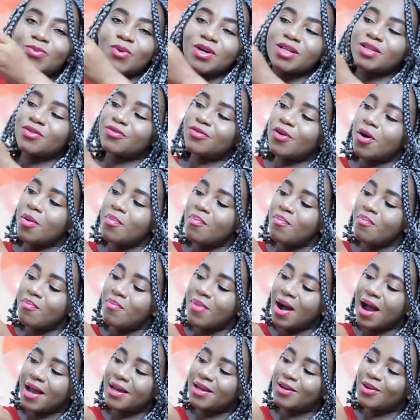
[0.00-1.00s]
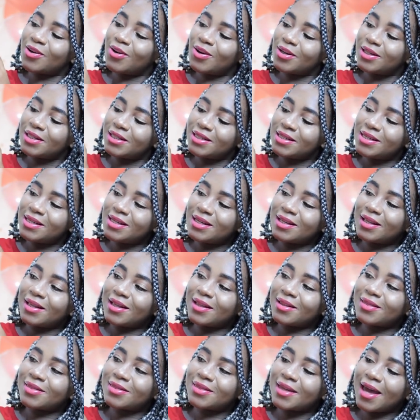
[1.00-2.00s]
was from my colleague.
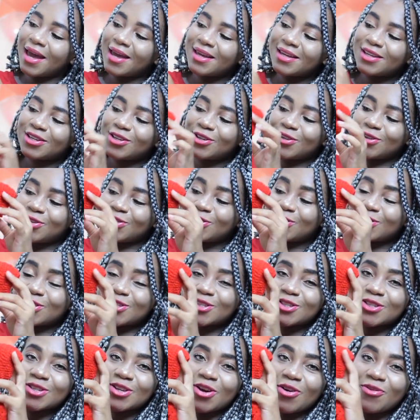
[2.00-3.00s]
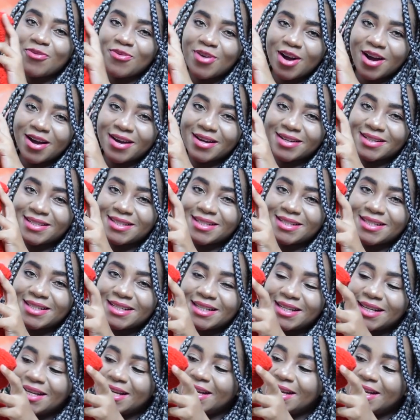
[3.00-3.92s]
Thank you so much.